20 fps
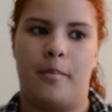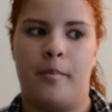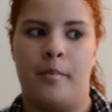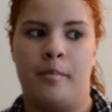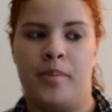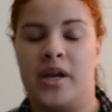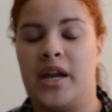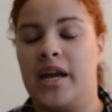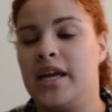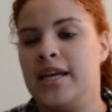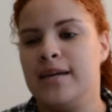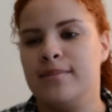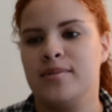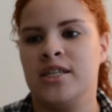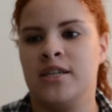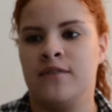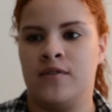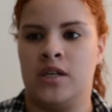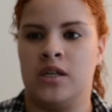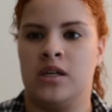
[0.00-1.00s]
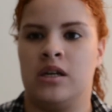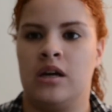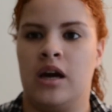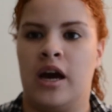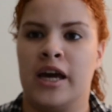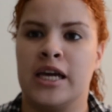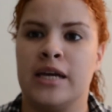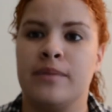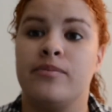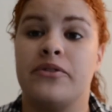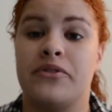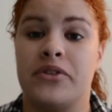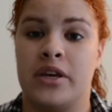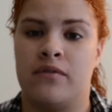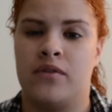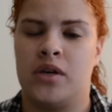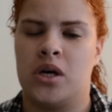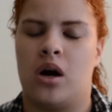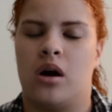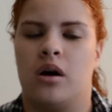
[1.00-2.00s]
But I keep the
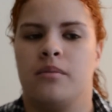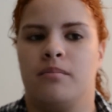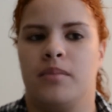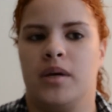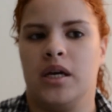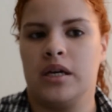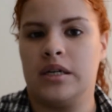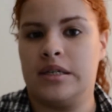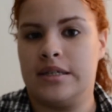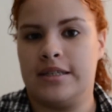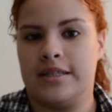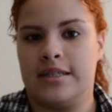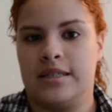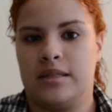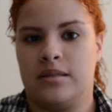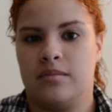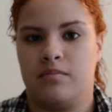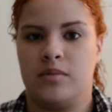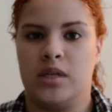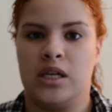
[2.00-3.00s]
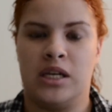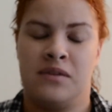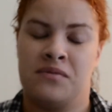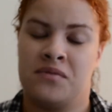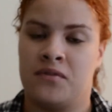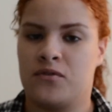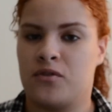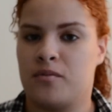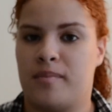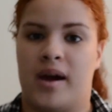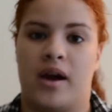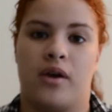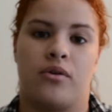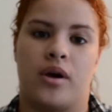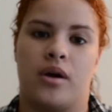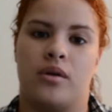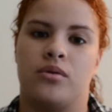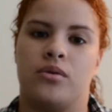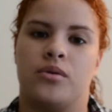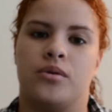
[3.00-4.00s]
TV on because, even for
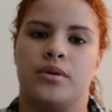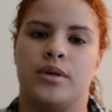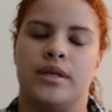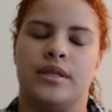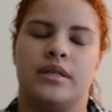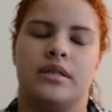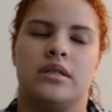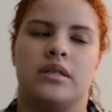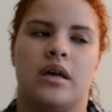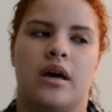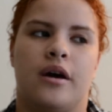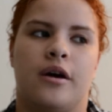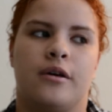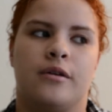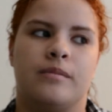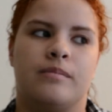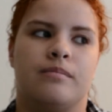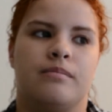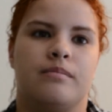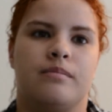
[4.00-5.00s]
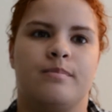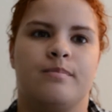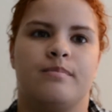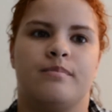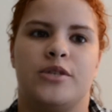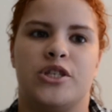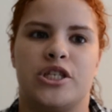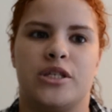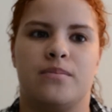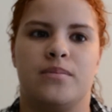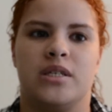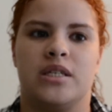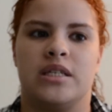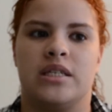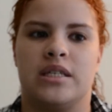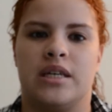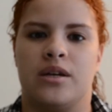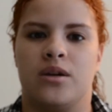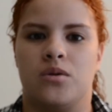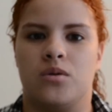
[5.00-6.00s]
background noise, just because
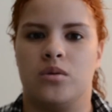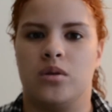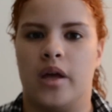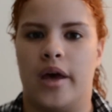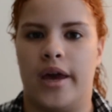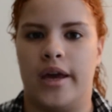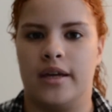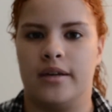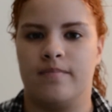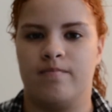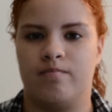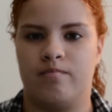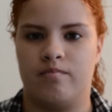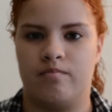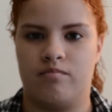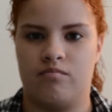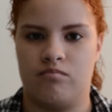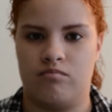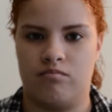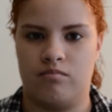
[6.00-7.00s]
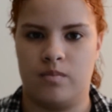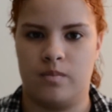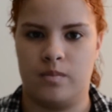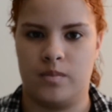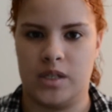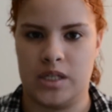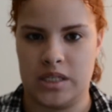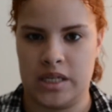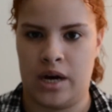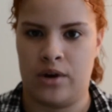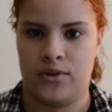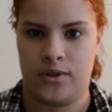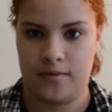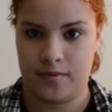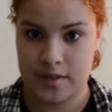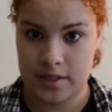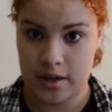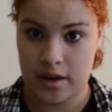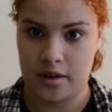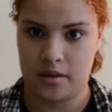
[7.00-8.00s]
I don't like the sound of
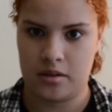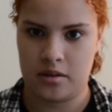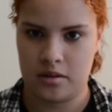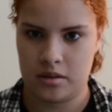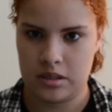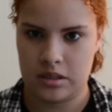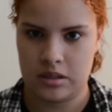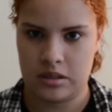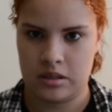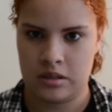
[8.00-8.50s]
silence.